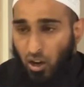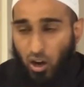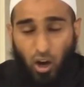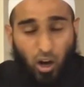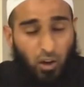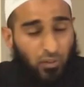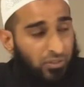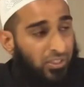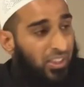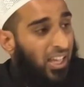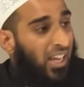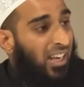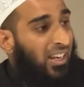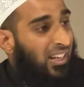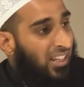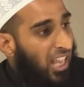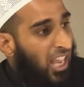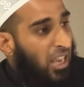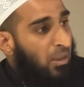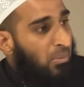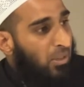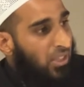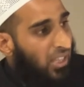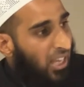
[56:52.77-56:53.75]
of that
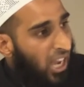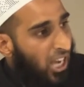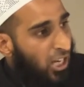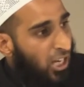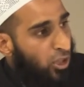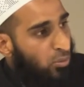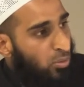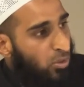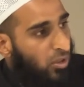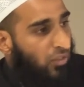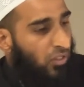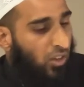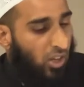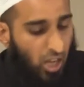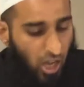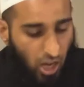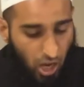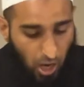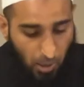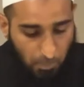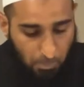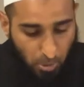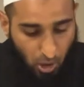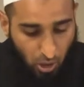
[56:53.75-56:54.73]
name and the attribute of
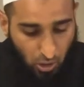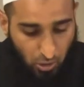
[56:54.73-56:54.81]
Allah